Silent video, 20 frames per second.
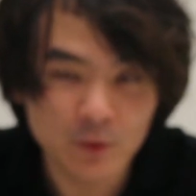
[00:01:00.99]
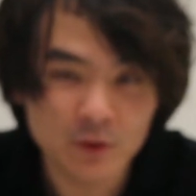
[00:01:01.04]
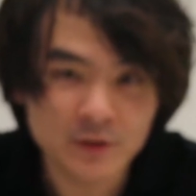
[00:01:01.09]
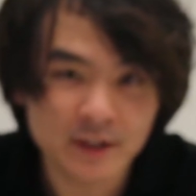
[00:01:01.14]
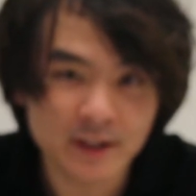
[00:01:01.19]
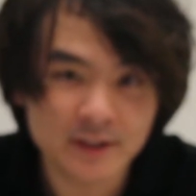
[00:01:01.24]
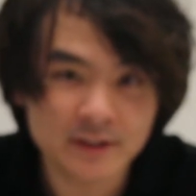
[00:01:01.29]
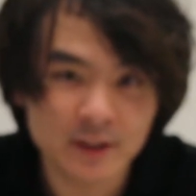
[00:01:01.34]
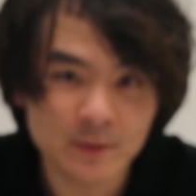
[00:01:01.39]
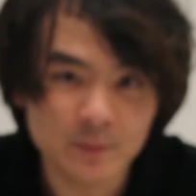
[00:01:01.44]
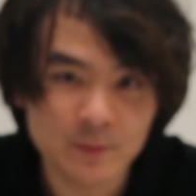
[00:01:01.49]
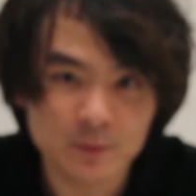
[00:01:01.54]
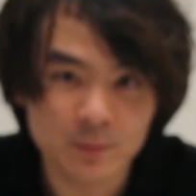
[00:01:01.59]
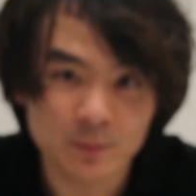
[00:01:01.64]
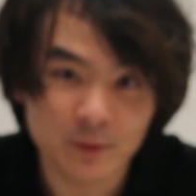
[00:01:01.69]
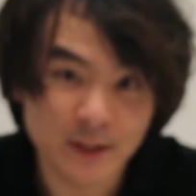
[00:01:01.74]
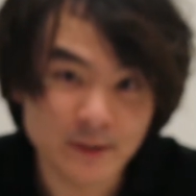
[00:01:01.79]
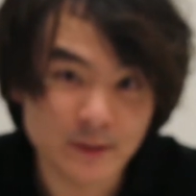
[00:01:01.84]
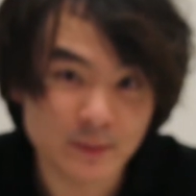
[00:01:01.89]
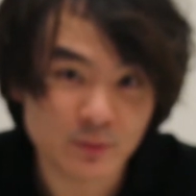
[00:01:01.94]
For more tech tips,
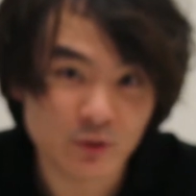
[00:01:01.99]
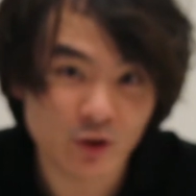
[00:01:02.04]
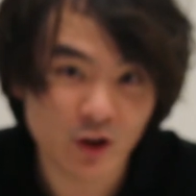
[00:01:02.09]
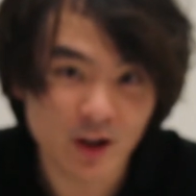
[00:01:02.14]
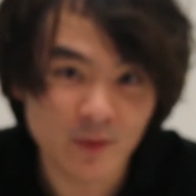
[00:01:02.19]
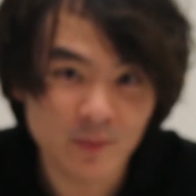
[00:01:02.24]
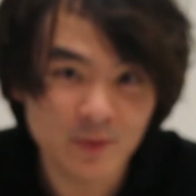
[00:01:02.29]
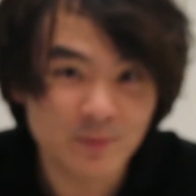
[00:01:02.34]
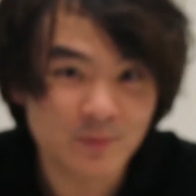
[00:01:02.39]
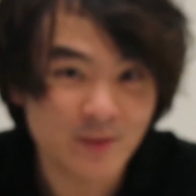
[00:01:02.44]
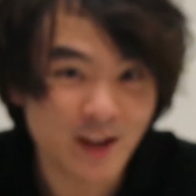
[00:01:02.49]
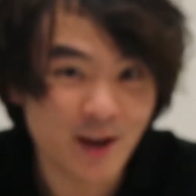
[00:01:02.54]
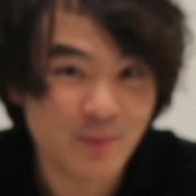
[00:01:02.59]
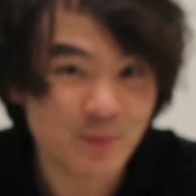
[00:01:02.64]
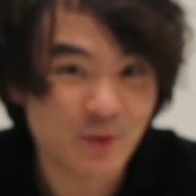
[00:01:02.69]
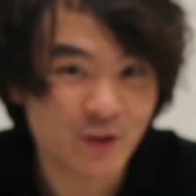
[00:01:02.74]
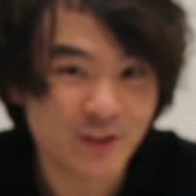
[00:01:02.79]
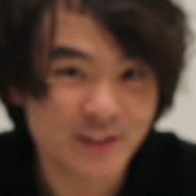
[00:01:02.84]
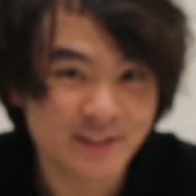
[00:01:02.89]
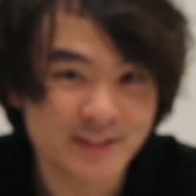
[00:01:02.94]
please subscribe.
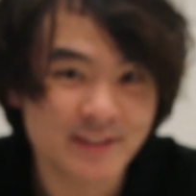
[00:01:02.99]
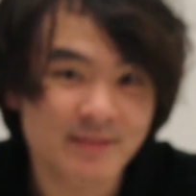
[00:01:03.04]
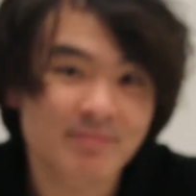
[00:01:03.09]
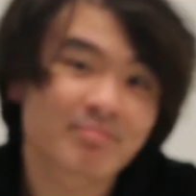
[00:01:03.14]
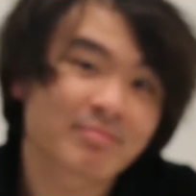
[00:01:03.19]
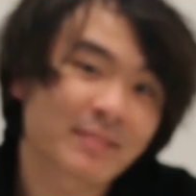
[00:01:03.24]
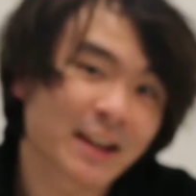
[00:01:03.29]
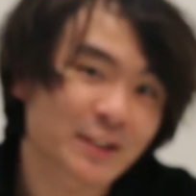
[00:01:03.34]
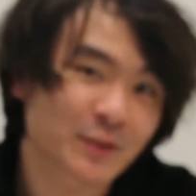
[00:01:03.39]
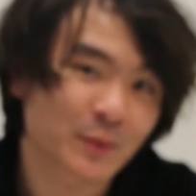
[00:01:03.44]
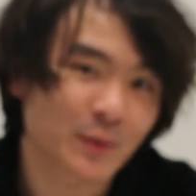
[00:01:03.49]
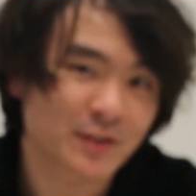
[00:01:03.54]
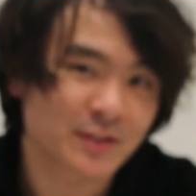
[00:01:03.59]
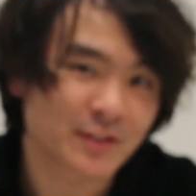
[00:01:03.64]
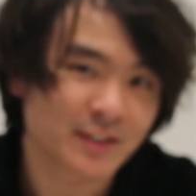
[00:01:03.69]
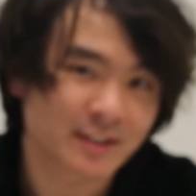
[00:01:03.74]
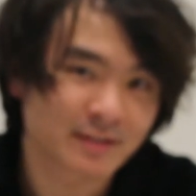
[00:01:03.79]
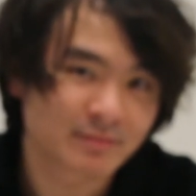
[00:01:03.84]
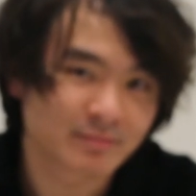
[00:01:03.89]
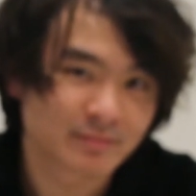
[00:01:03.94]
I'm Chris, and thanks for
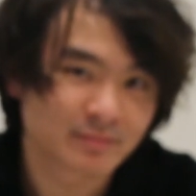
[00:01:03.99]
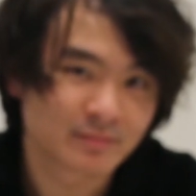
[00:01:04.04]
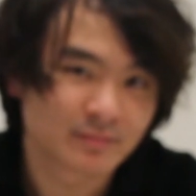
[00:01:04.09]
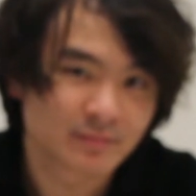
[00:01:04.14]
watching.